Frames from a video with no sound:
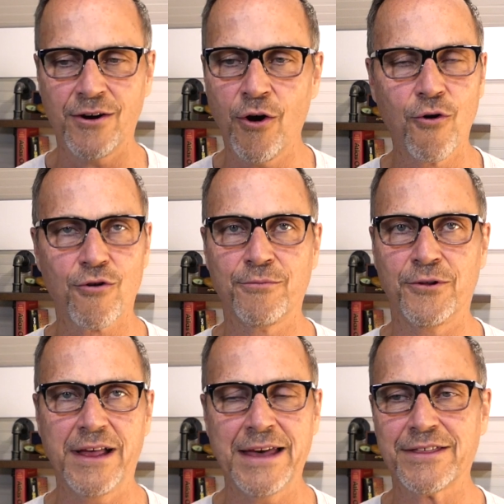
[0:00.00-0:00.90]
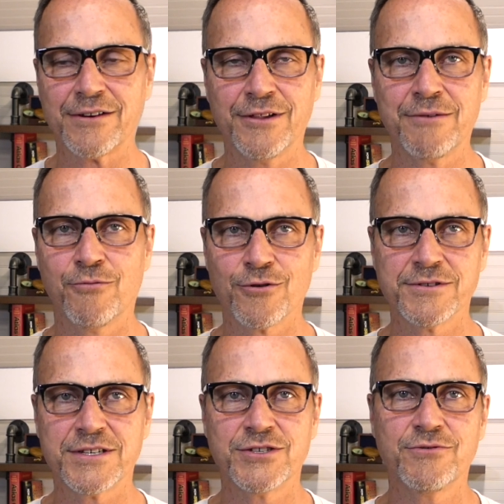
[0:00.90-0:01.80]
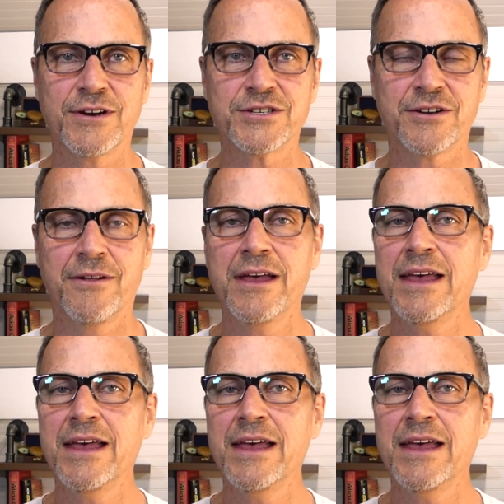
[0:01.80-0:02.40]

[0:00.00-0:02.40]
horrible ethical and moral situation.